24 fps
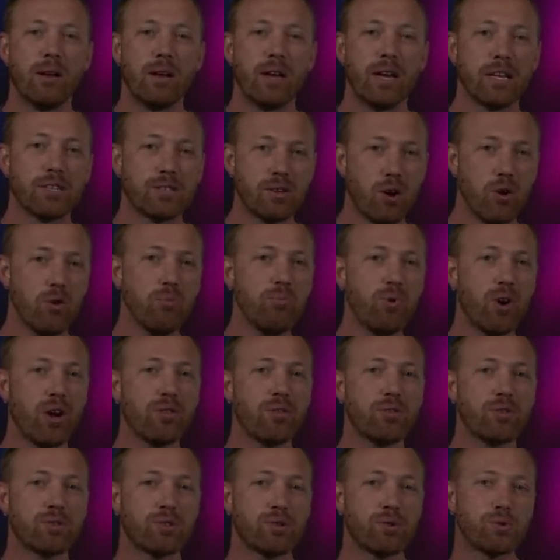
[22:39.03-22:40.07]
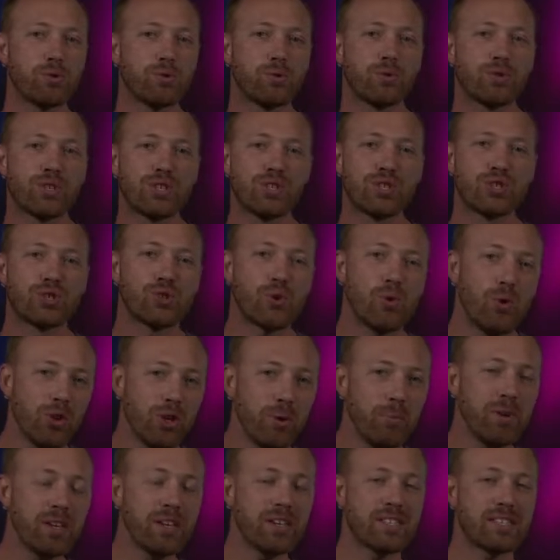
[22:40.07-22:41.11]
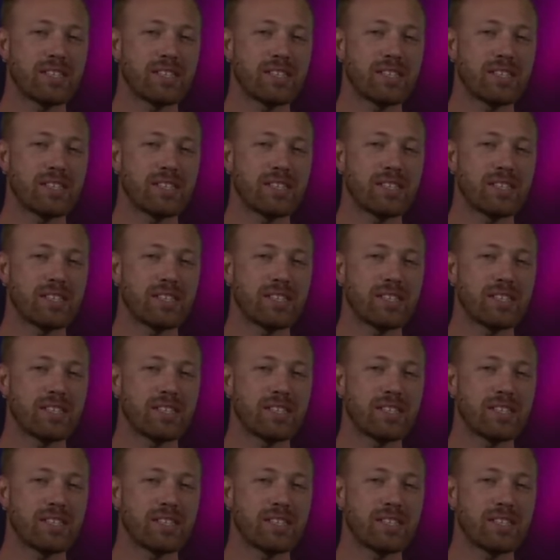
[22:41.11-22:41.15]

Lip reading: his own brothers who sold him into